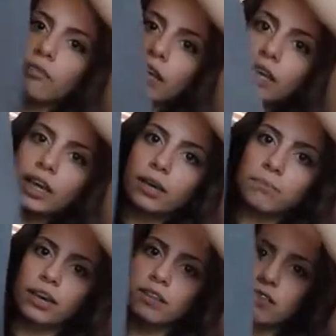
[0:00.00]
I really like it
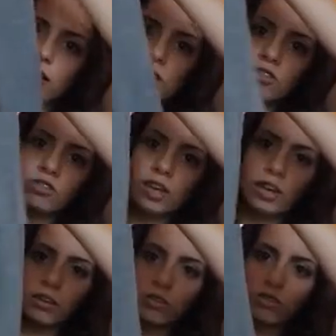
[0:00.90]
because it's not just
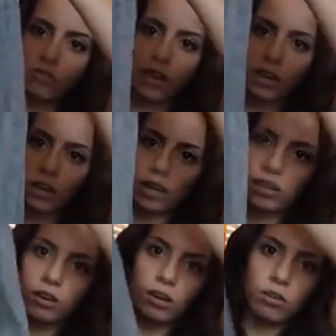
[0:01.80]
like straight cut,
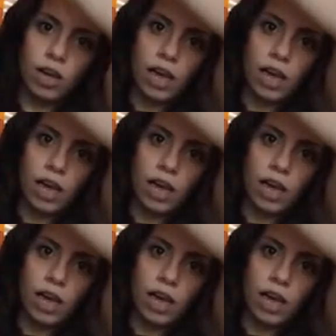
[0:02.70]
you know.